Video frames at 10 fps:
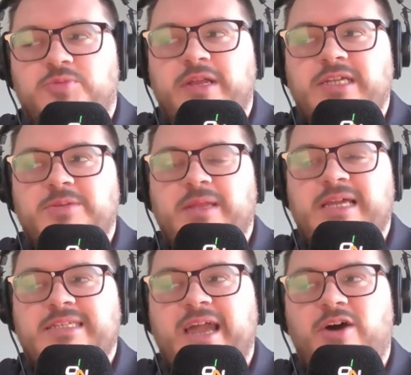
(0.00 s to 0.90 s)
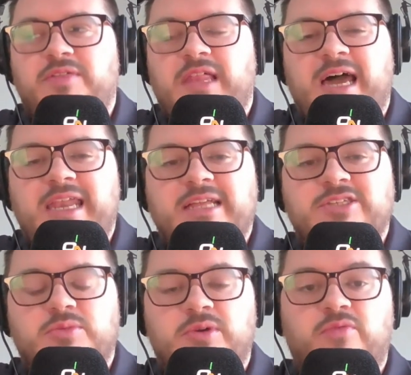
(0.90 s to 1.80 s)
about Springer's ability to get over the line
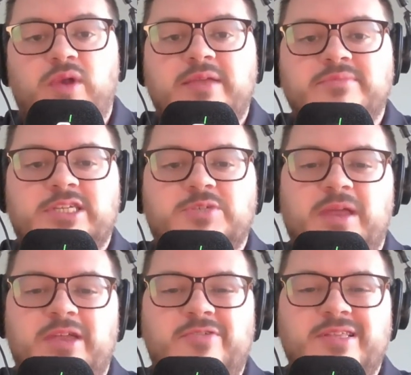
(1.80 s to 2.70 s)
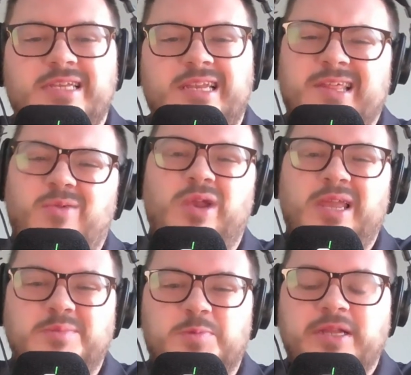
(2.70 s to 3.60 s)
against someone of Williams' experience, and I think
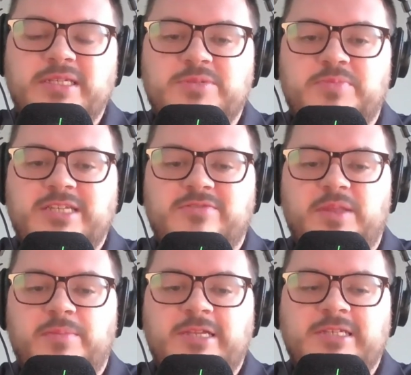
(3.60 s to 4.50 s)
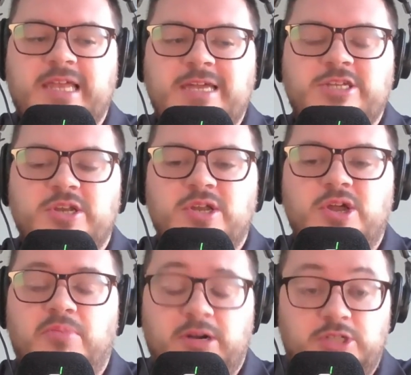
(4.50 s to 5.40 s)
Williams brings his best for the big stage,
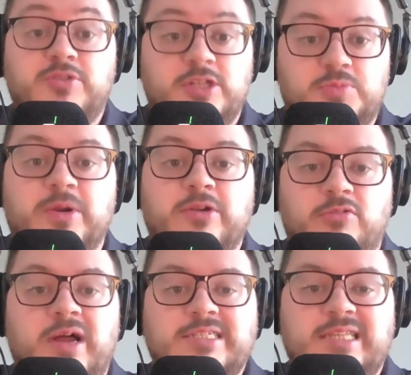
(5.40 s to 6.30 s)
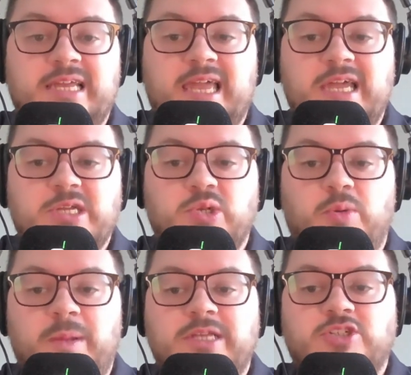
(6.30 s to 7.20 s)
but I do think Springer will rise to the
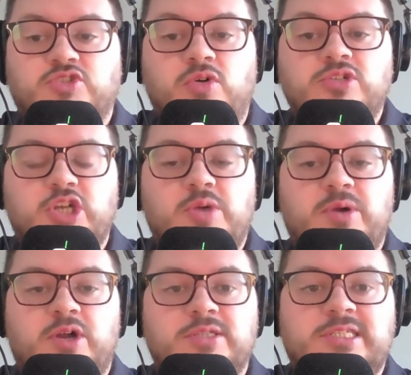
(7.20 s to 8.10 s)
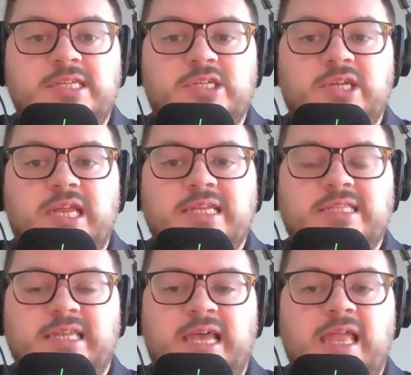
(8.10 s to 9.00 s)
occasion. There'll be a strong German contingent
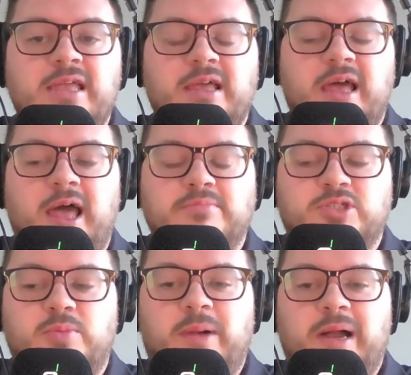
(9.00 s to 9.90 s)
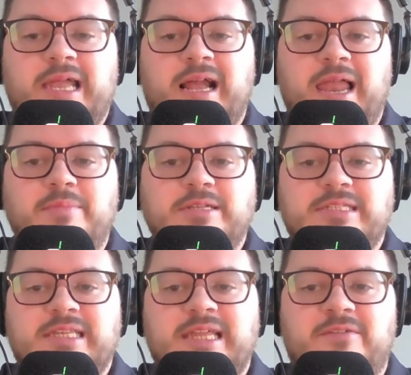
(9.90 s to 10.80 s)
here today, some backing
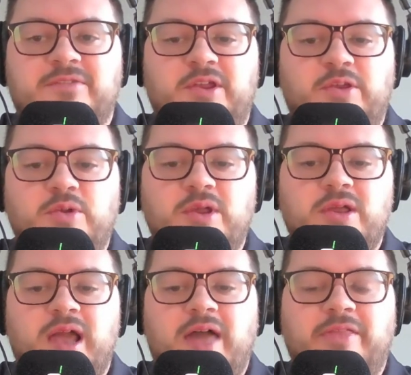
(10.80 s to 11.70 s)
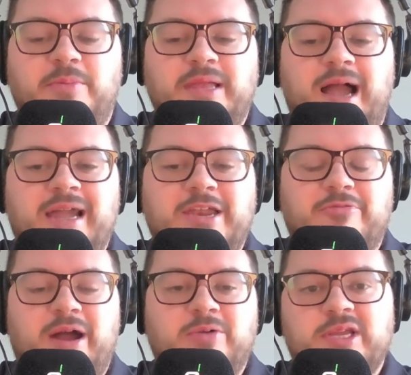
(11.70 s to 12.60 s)
Clemens in the afternoon, and they'll be
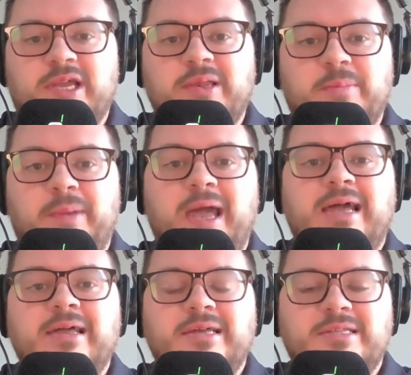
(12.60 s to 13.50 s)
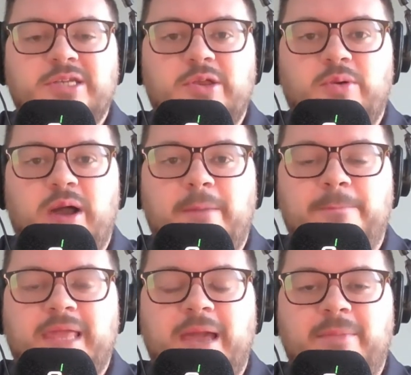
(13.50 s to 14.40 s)
hanging around. You can bet
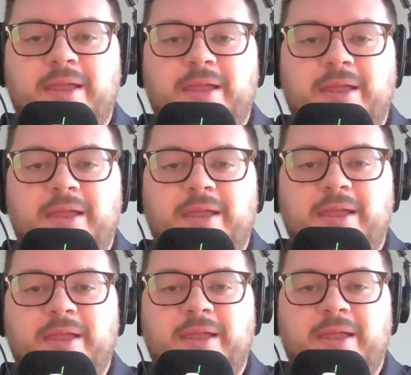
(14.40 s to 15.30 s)
to get behind